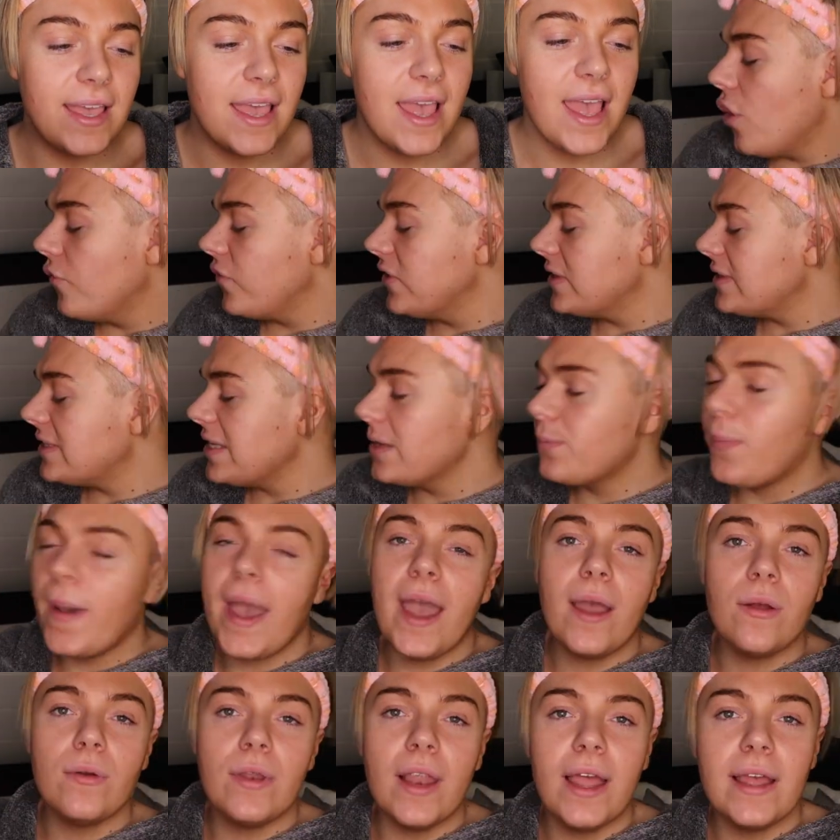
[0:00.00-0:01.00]
Obviously,
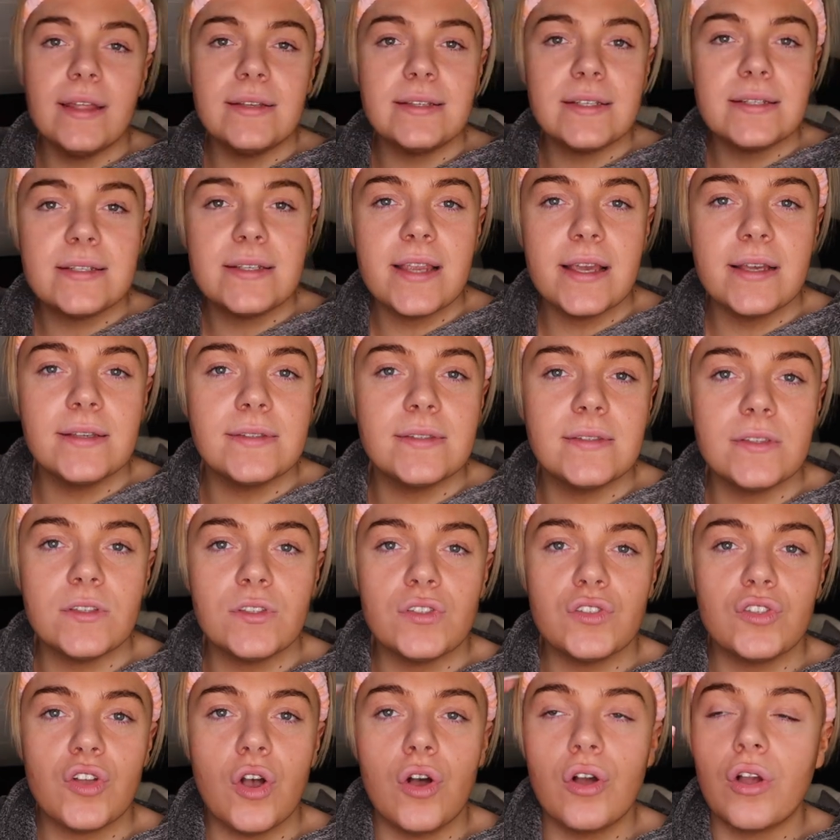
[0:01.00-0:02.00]
Poundland does
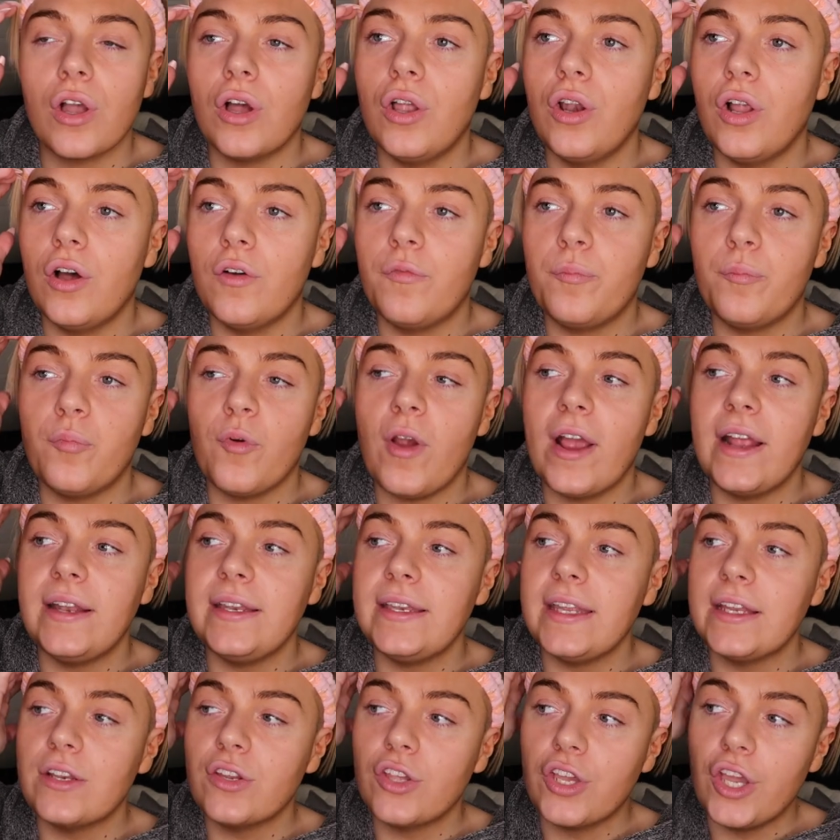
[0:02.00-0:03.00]
stock a lot of
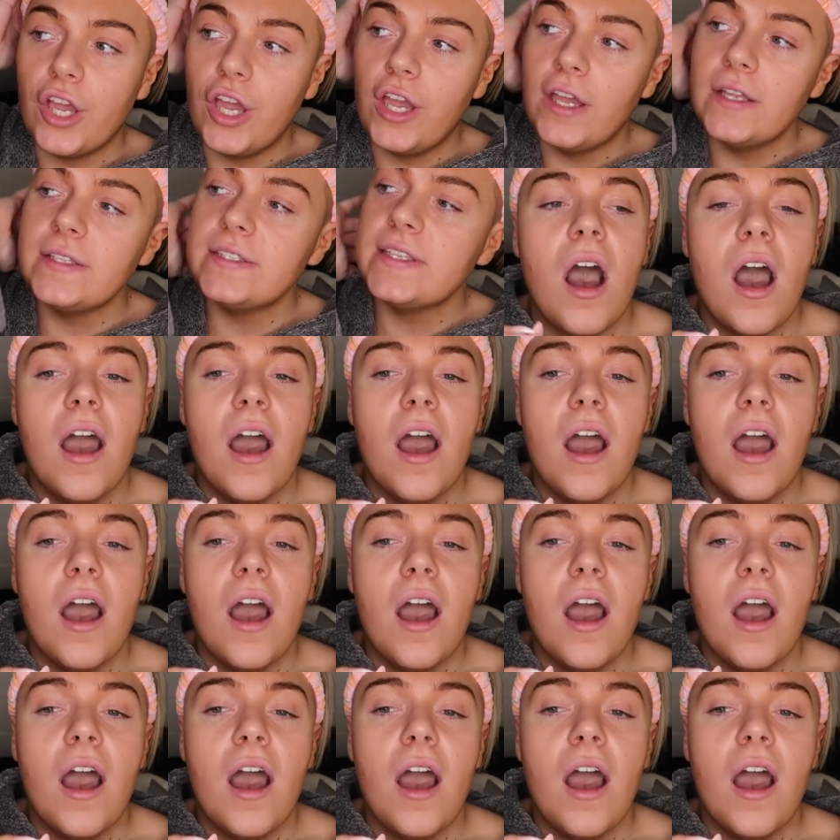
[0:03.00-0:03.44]
branded goods.